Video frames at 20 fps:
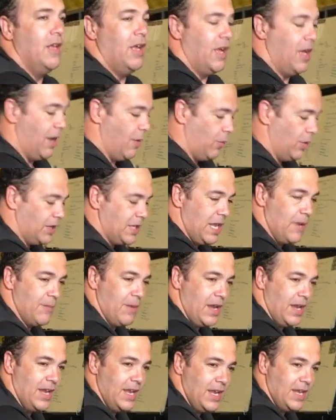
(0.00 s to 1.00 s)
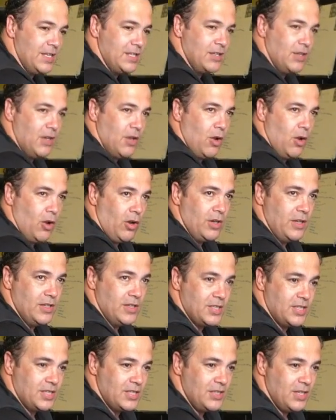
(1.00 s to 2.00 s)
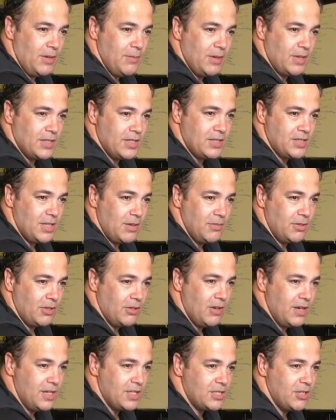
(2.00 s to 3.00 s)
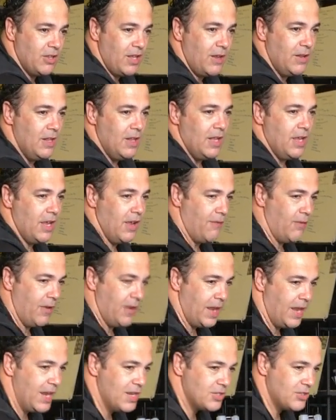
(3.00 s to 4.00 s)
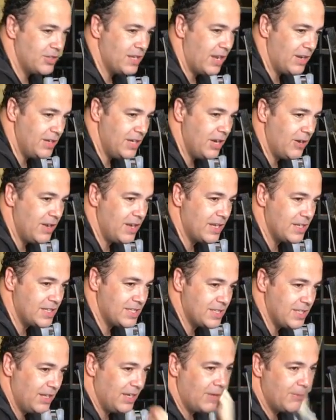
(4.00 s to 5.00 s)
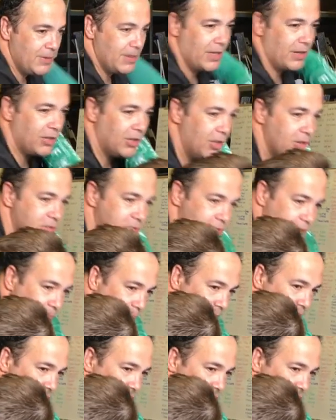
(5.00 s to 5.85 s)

I want to keep my hands on his stomach to some degree so that if my hands are down here, he can sit up and get close to me.